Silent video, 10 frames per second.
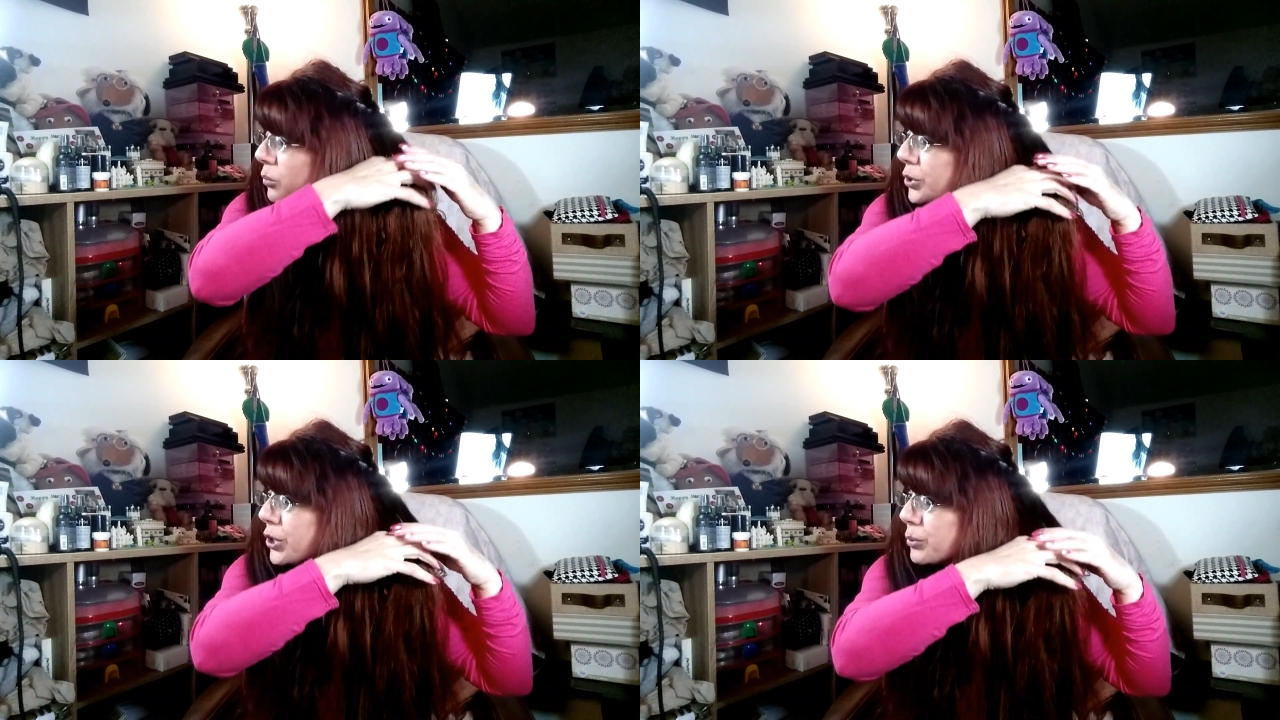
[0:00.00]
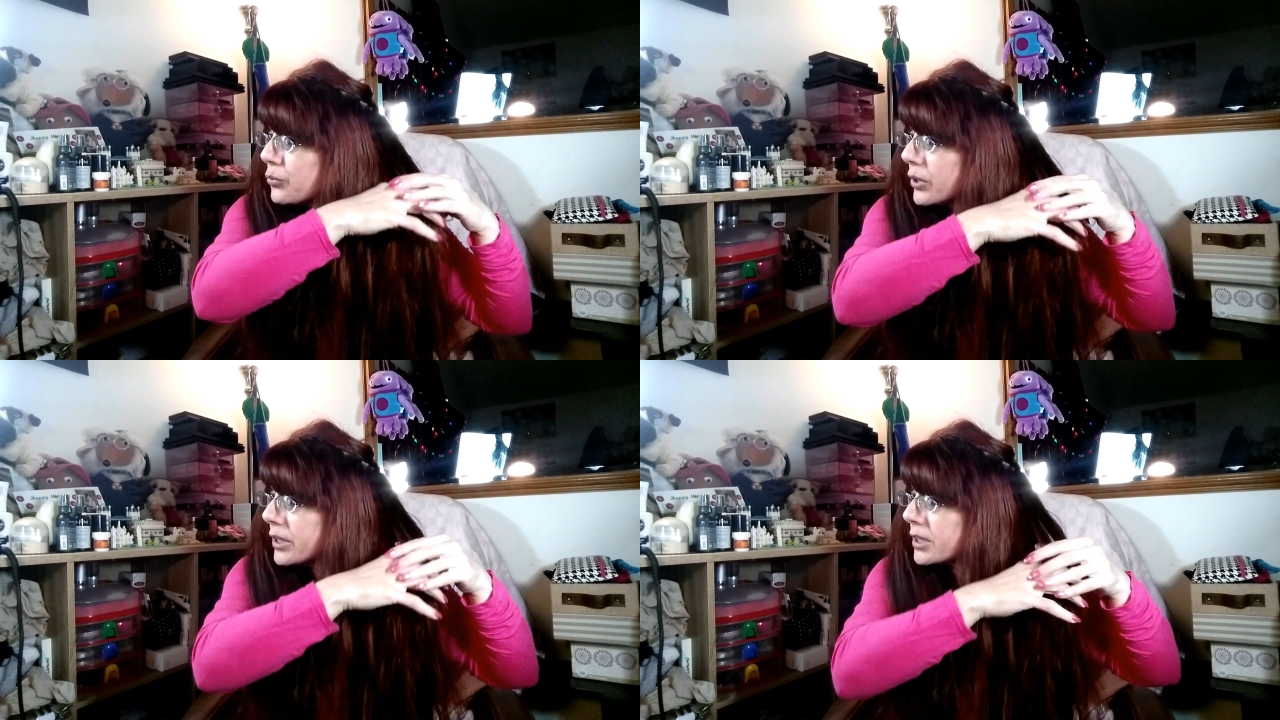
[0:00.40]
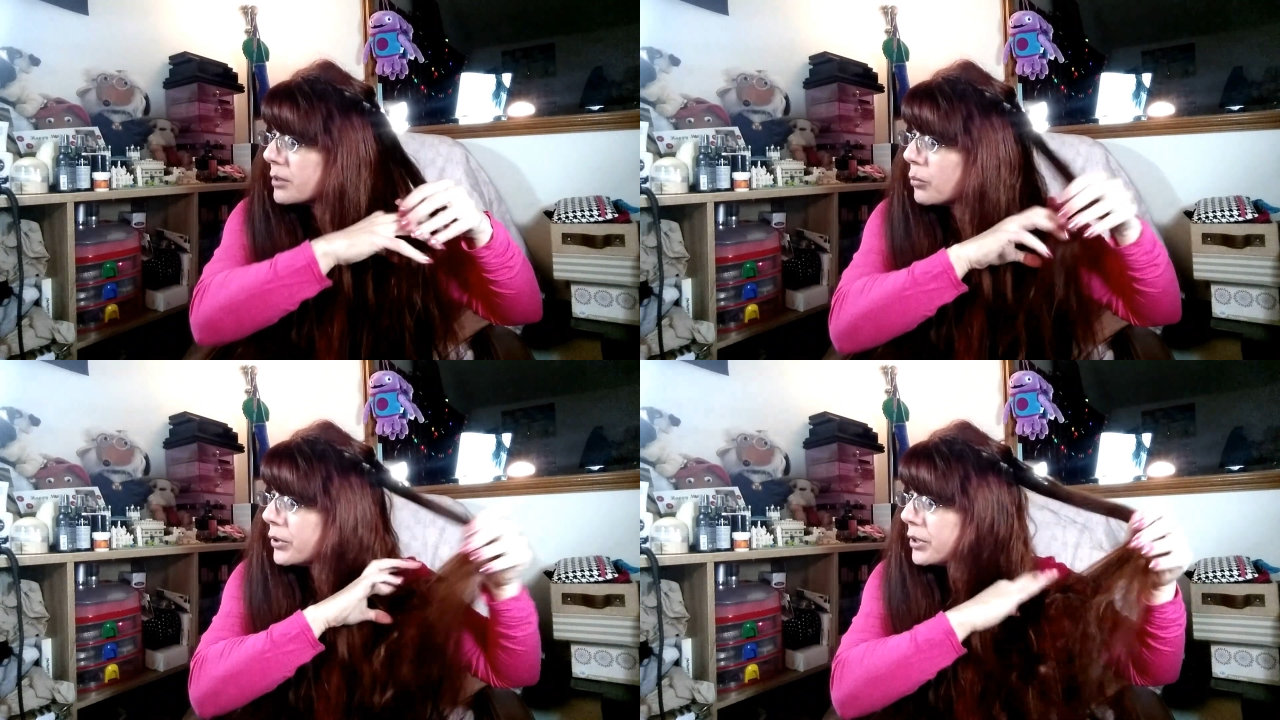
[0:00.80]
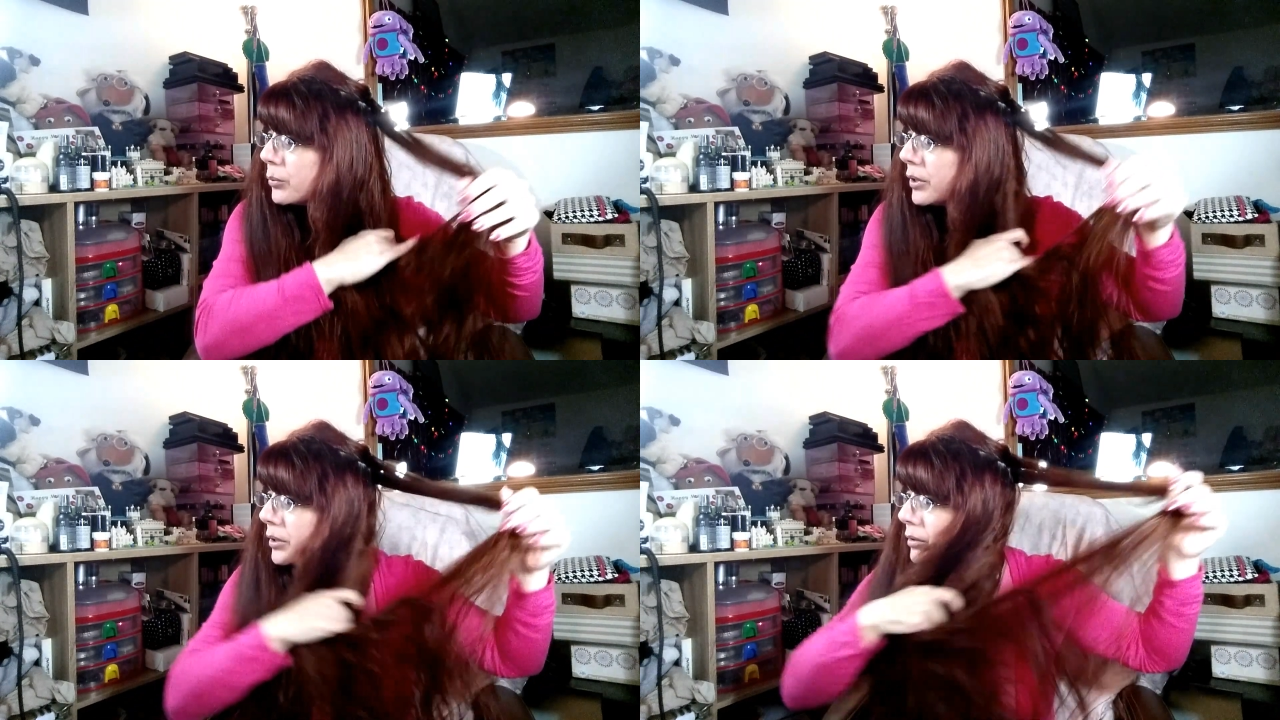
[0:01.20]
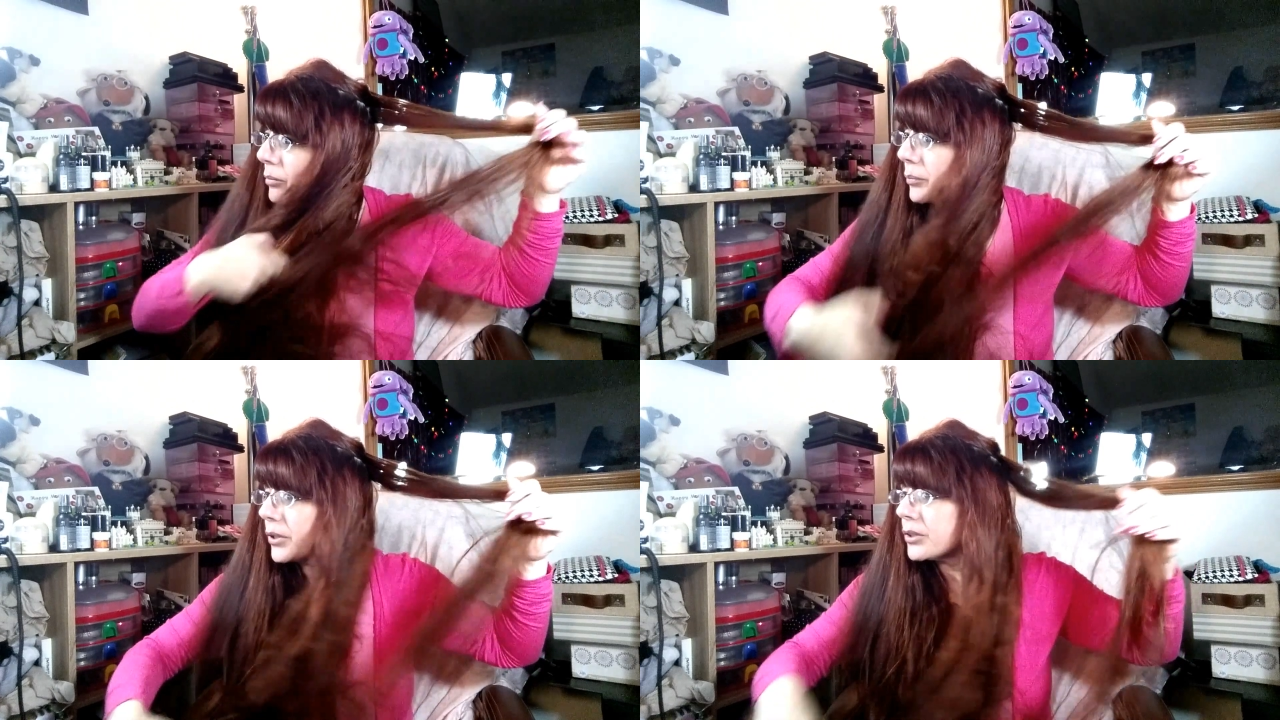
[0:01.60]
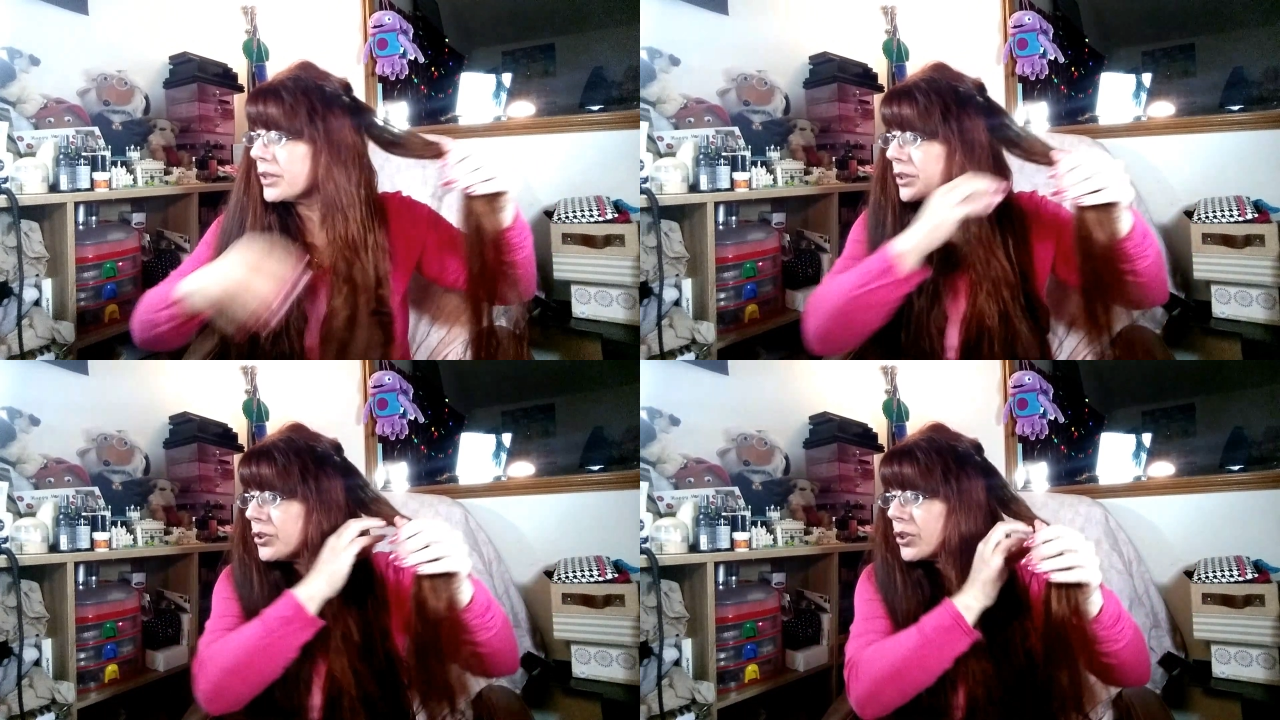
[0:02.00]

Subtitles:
which he was really disappointed with because he's